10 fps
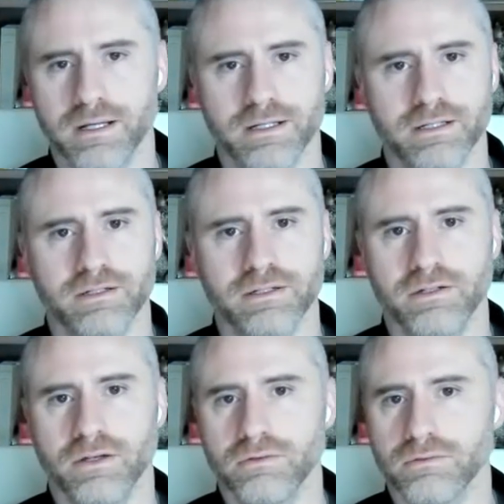uh,
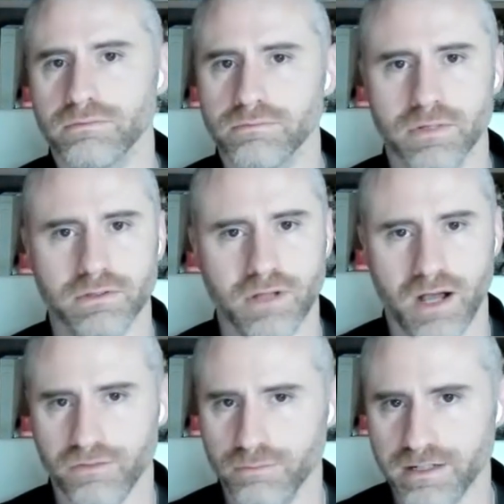you know
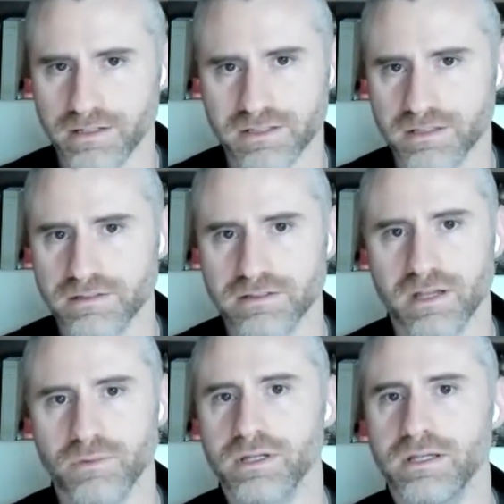novel
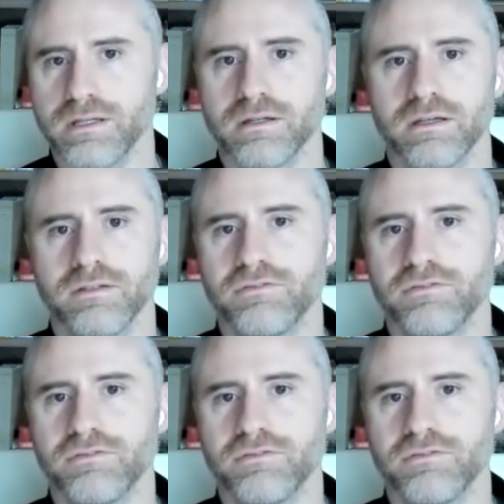medicines that we